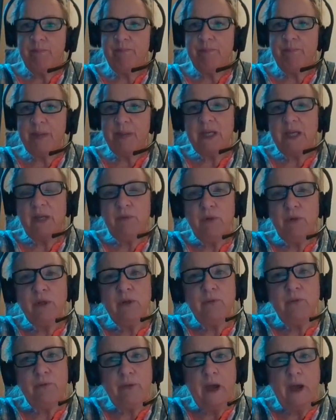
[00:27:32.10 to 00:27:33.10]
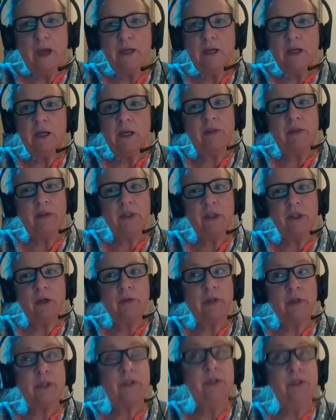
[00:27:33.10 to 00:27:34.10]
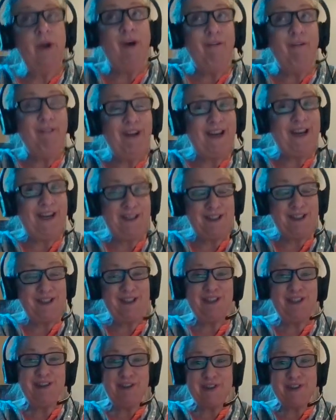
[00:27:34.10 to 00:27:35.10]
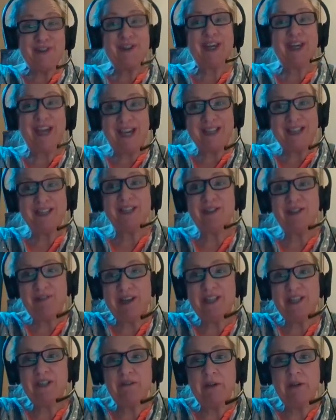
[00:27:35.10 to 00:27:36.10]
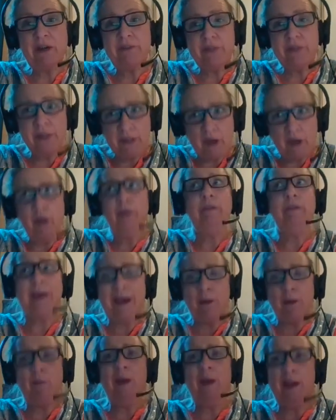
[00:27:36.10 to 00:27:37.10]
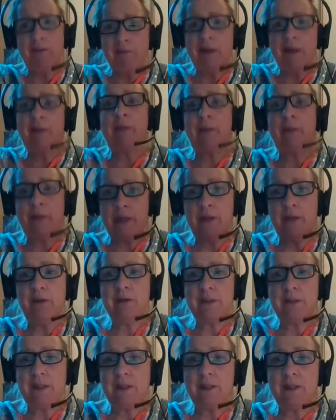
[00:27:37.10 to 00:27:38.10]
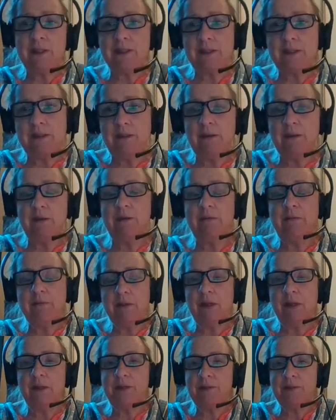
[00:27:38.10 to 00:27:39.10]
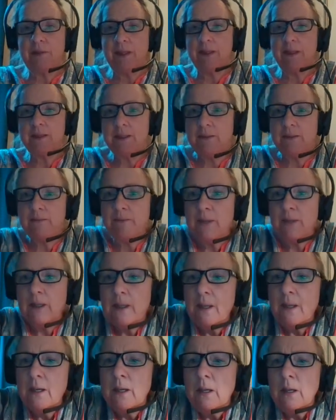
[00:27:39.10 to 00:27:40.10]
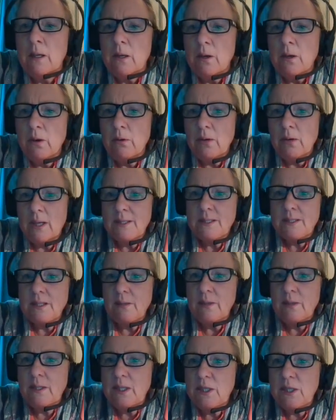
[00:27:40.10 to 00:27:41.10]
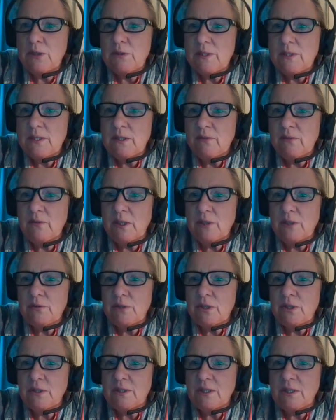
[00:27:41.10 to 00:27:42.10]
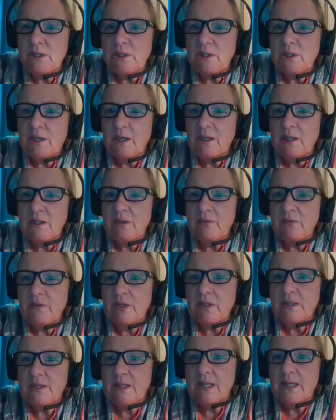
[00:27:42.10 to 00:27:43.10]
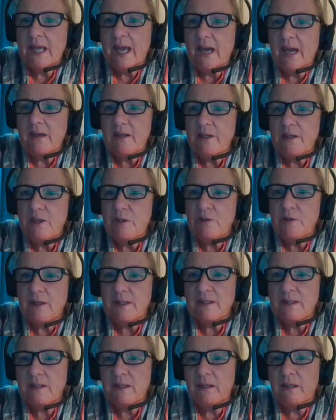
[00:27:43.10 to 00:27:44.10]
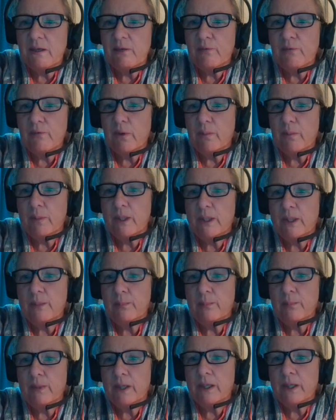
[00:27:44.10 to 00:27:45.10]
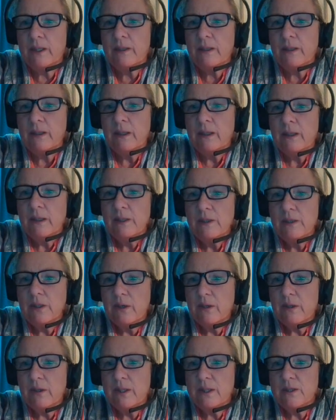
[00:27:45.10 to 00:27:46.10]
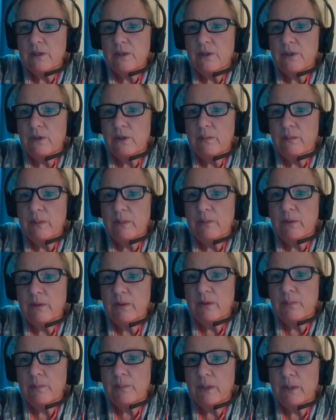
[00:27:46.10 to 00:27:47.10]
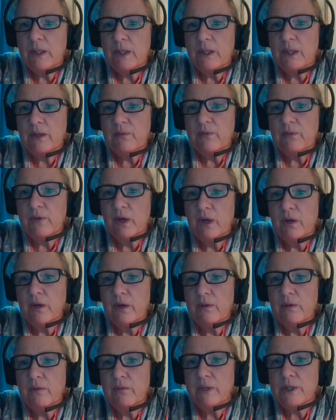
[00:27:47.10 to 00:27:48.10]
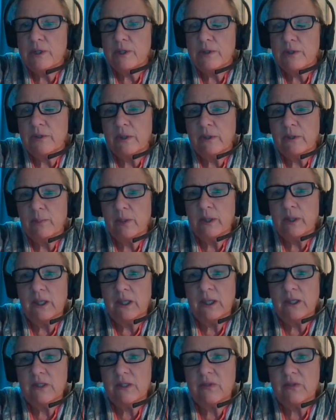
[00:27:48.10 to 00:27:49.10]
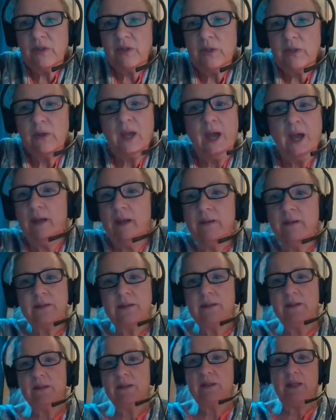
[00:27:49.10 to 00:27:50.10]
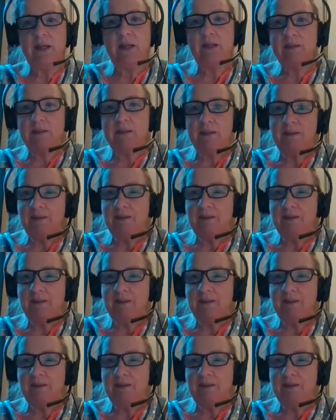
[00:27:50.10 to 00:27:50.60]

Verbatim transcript: But if you can find another dog that's not related to yours that has the traits you're after, go that way rather than using its, you know, close relative. All right. So, in the interest of introducing genetic diversity, how can you trust an informally bred dog is a true member of the breed if no registering body has you can't is the answer